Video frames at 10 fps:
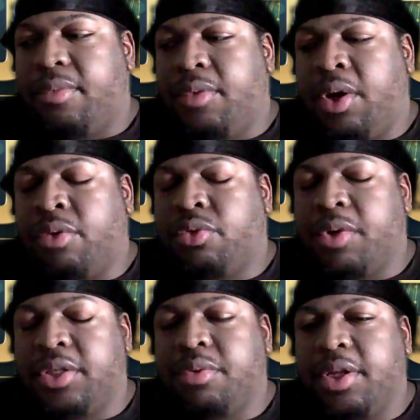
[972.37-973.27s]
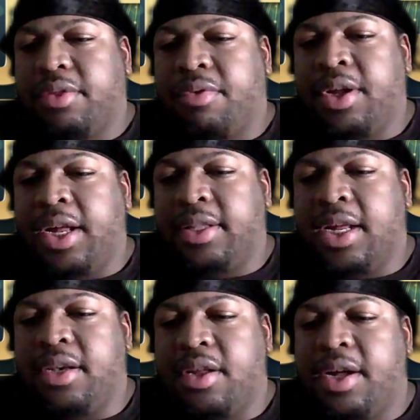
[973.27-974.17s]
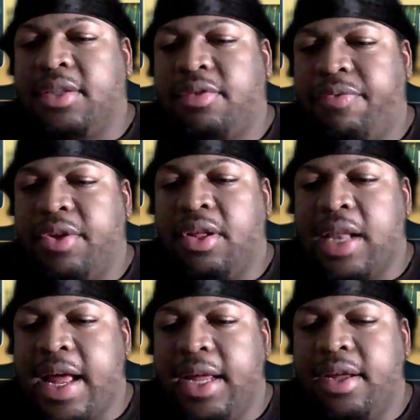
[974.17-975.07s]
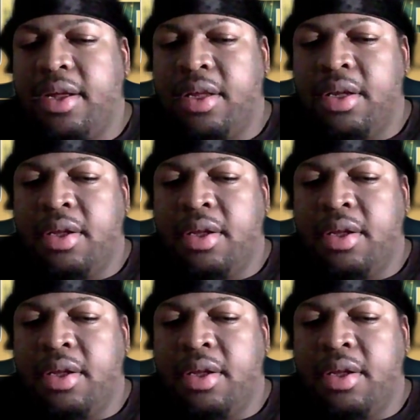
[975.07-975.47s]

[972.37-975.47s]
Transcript: you know, 2023. It, it does feel like